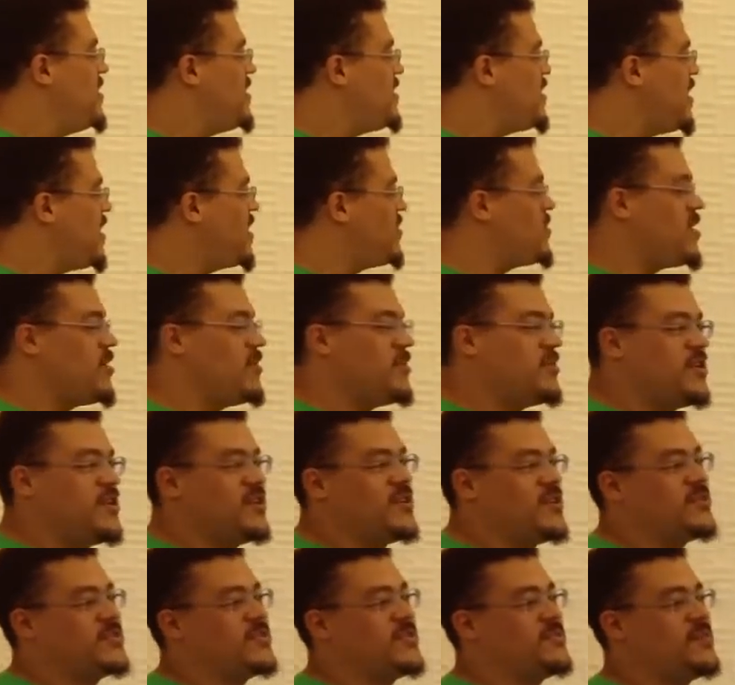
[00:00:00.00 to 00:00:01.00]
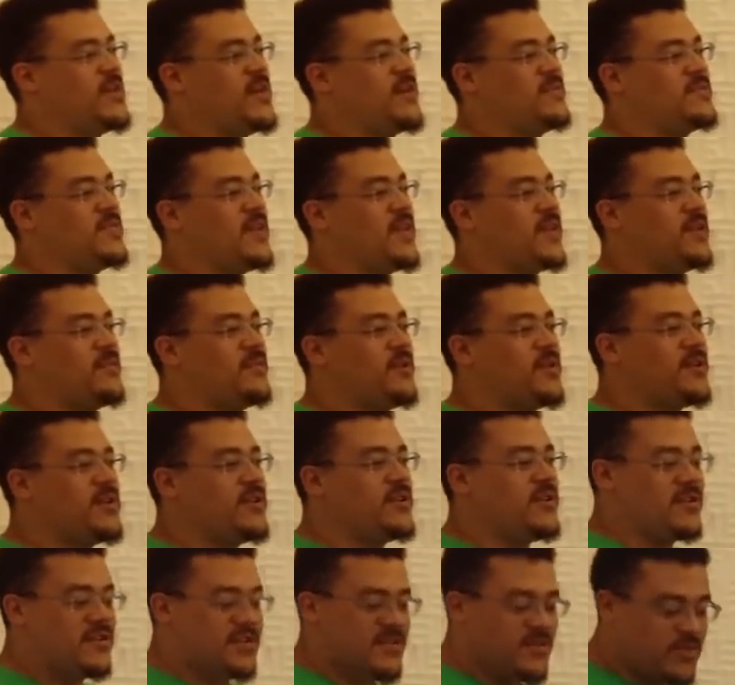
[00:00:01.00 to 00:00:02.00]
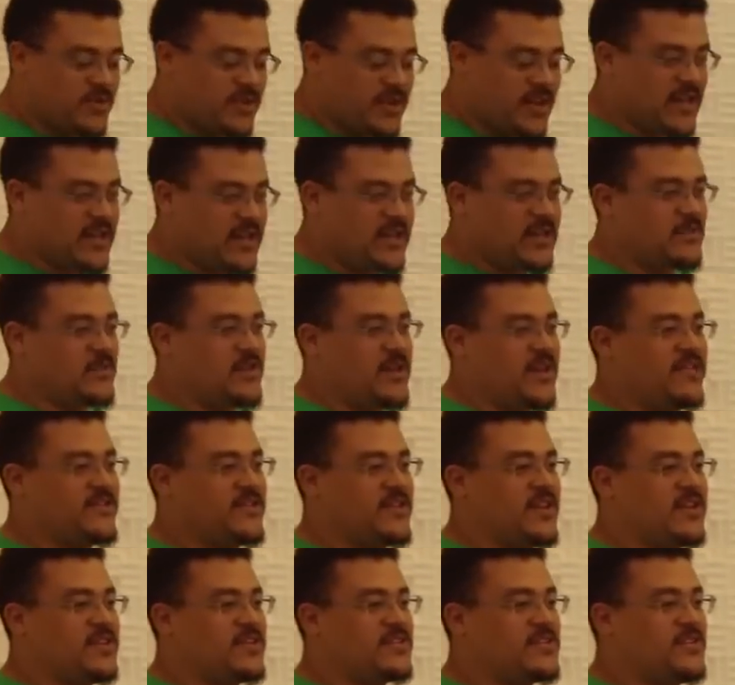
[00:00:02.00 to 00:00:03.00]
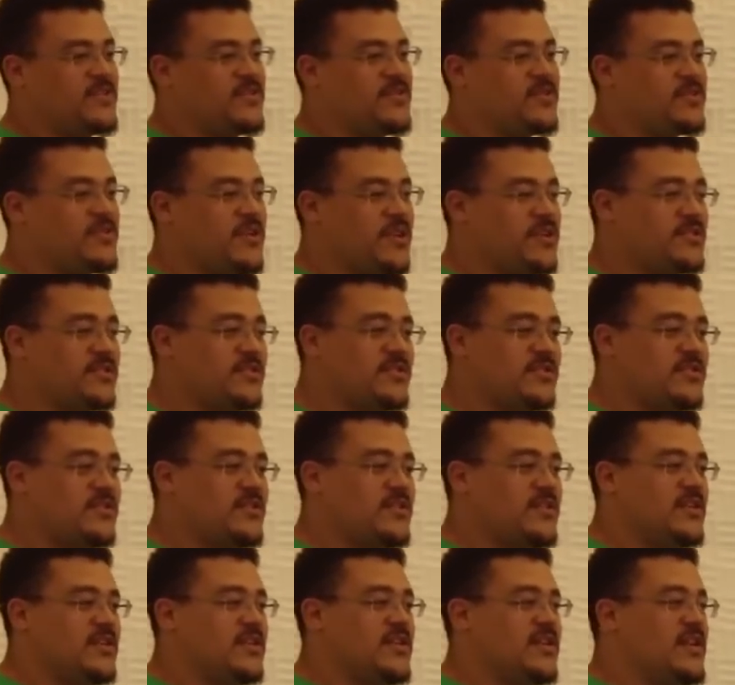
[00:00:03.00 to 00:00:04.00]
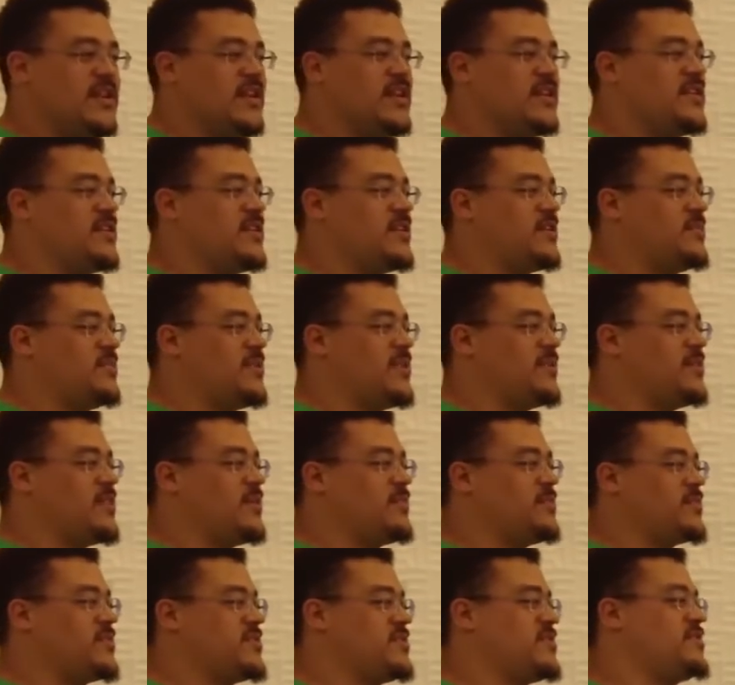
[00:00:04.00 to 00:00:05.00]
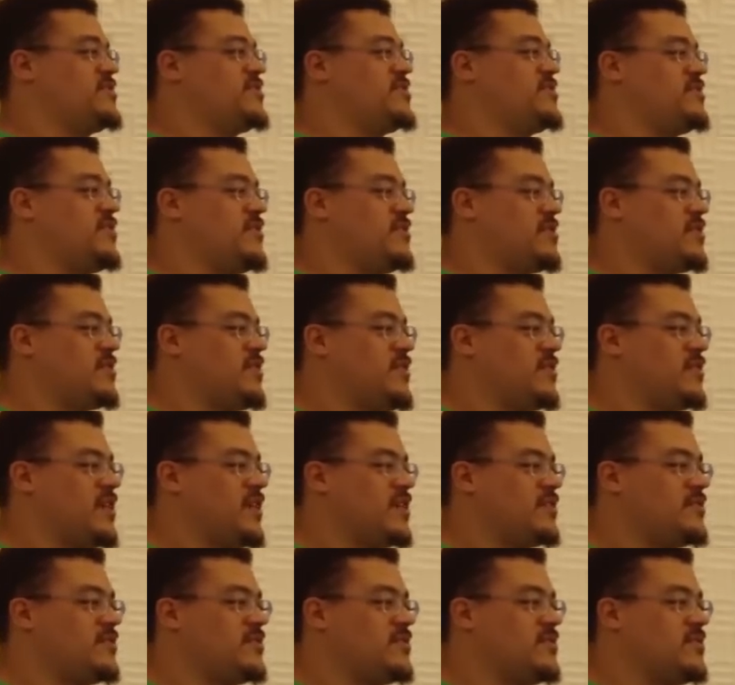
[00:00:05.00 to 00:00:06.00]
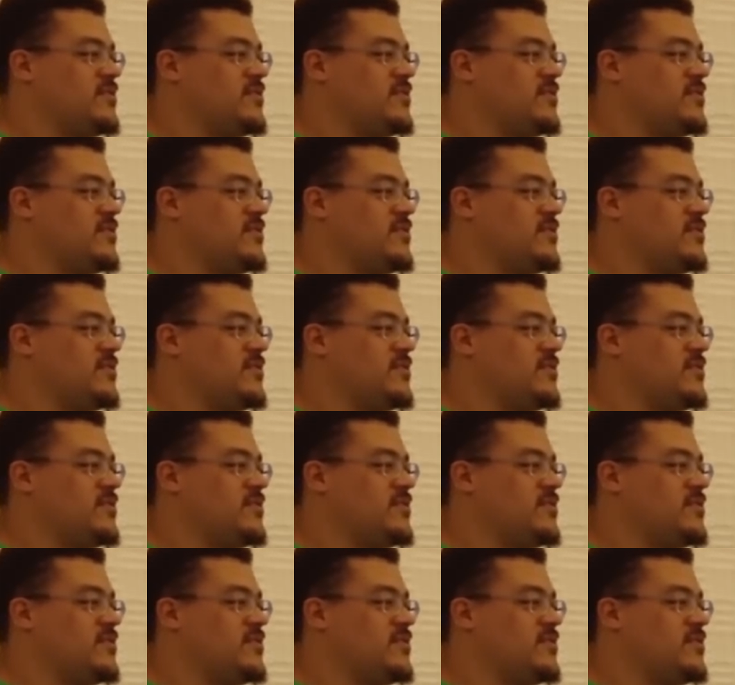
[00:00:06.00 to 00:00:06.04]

let them know, sometimes that component will have dust infiltration, and it'll build up resistance on the contacts.